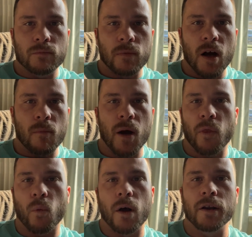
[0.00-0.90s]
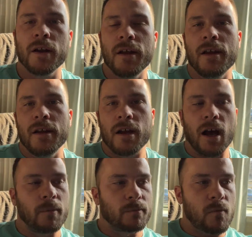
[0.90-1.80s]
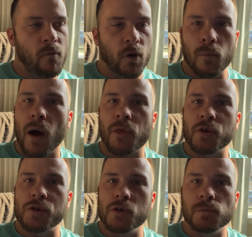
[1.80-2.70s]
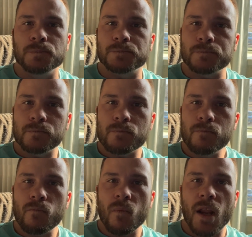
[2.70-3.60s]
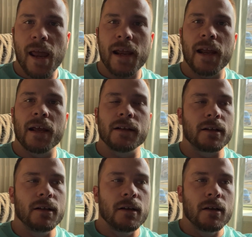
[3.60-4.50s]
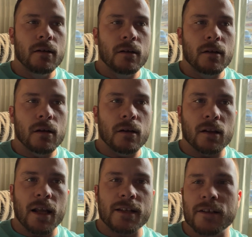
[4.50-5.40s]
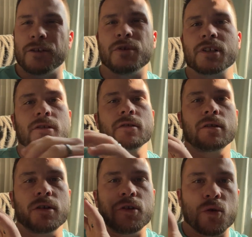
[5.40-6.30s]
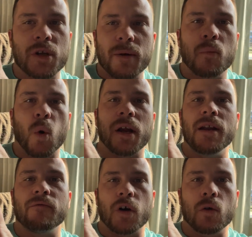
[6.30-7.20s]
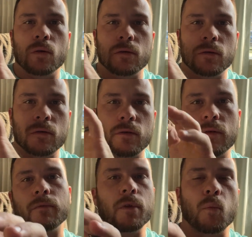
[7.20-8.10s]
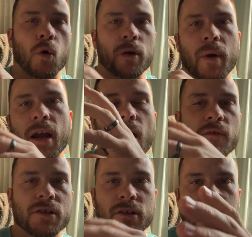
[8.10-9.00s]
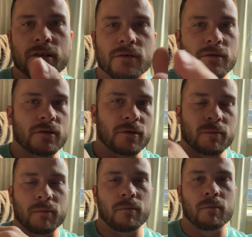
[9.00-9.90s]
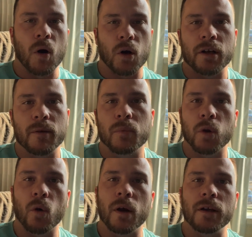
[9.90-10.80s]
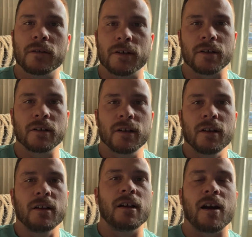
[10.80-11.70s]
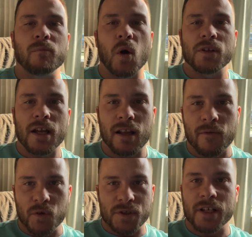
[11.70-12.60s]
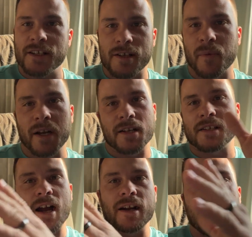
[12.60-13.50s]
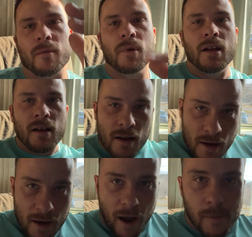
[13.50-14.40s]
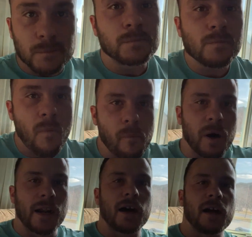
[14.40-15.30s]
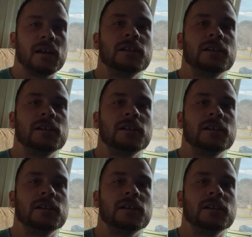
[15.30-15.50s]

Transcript: a month one um, for a month or two. And let you just, you get more info the more you pay. Obviously, it's, it's a marketing ploy to have multi-levels to get somebody to sign up. Um, but uh,